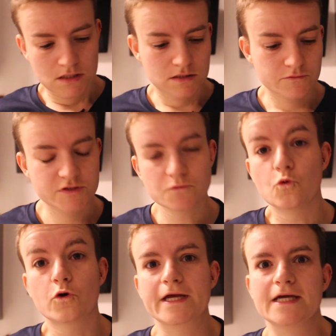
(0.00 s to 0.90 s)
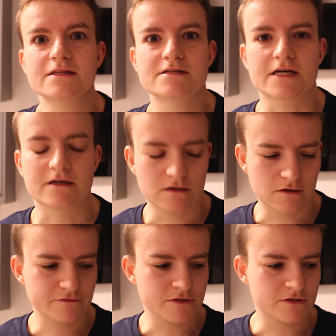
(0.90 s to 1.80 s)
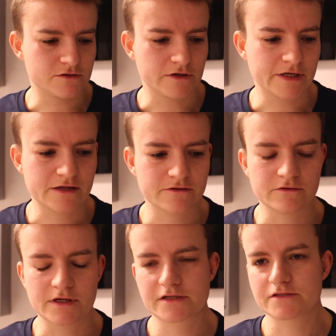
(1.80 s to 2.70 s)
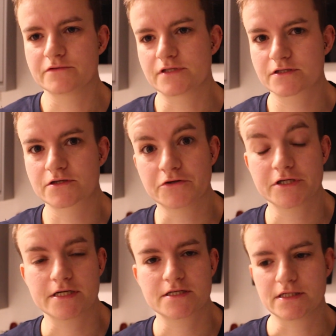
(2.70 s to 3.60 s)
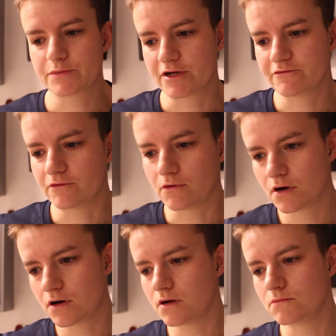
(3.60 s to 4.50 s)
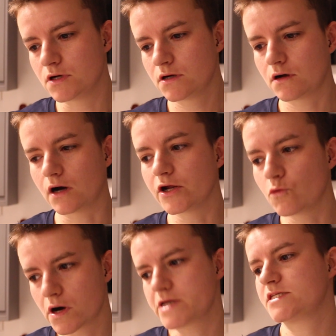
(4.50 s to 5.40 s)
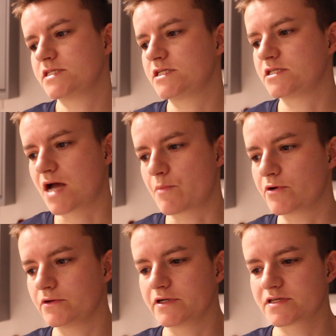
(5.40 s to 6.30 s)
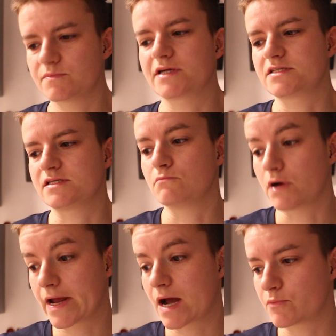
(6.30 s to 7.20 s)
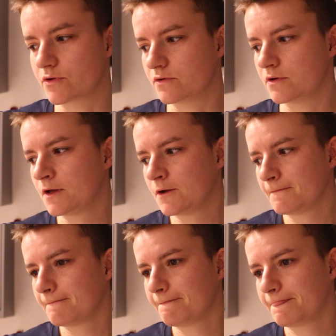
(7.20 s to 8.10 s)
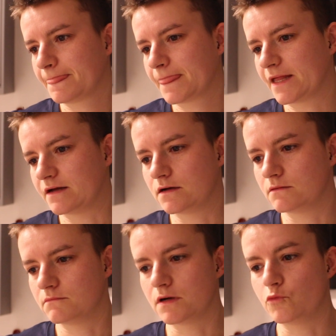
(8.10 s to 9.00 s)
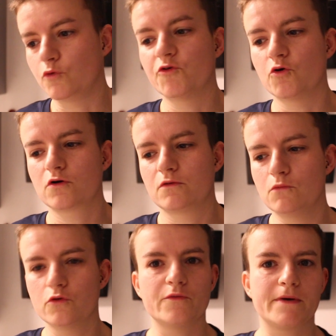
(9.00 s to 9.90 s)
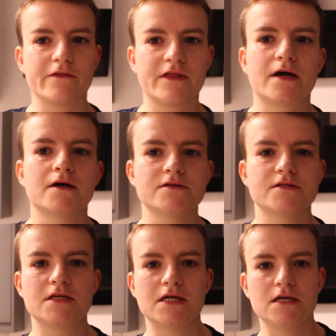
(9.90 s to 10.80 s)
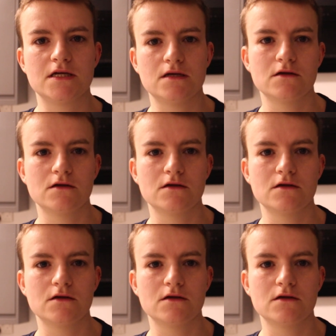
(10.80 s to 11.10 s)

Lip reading: there was some walking in the second half just to try and get through that because it was excruciatingly painful. I know why the stitches happen. I expected it might happen. And we'll talk more about that as the